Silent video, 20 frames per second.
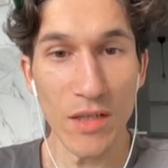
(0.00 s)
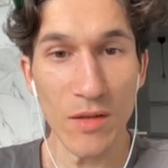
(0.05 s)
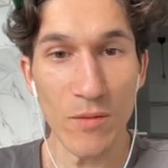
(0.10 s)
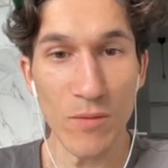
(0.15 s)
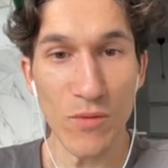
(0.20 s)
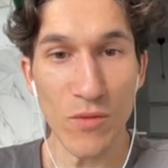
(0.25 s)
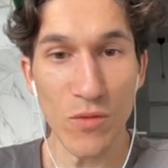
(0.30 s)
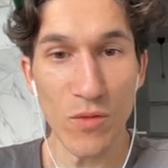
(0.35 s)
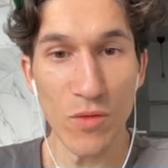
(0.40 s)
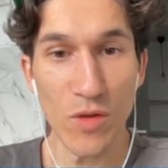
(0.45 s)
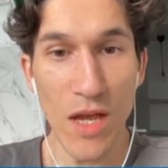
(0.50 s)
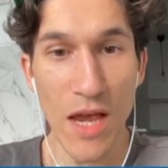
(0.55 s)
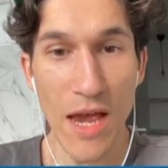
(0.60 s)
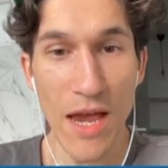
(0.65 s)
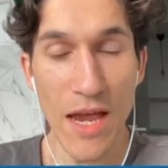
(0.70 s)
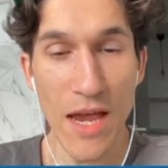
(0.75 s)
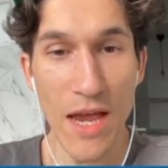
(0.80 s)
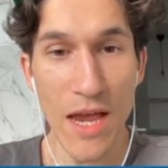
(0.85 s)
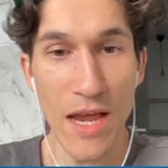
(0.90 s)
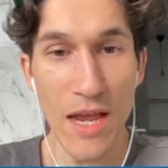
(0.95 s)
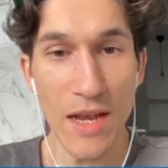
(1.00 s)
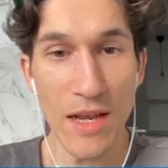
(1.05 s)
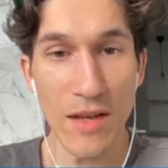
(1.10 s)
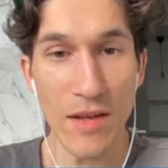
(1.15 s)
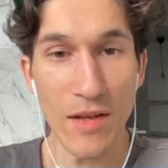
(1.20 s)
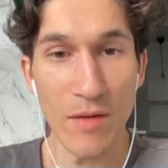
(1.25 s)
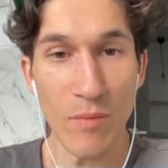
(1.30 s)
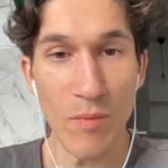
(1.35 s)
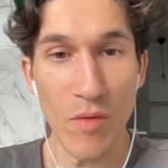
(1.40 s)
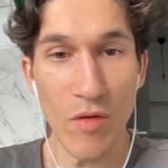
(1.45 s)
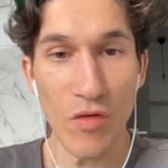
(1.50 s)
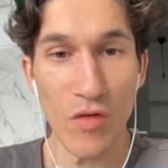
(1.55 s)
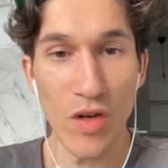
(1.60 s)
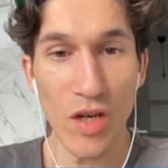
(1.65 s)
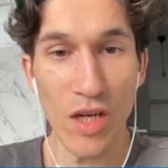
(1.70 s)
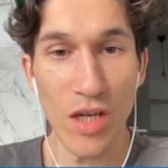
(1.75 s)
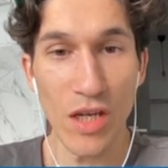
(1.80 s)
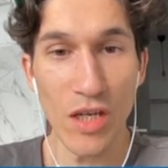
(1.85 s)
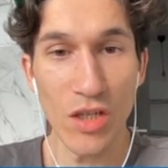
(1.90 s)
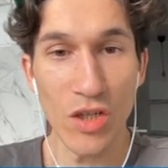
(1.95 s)
Wood and
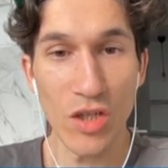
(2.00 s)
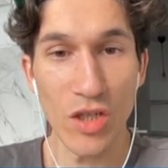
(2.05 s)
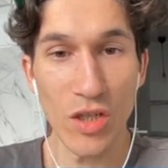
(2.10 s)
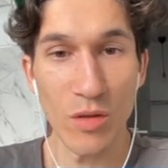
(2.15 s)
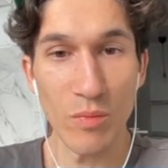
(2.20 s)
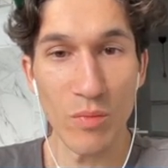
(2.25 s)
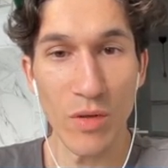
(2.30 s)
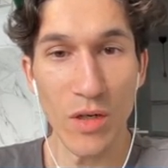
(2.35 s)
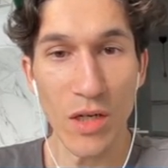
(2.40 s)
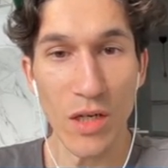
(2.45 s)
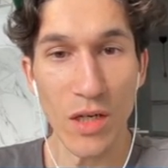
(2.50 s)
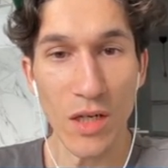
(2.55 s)
brick ship,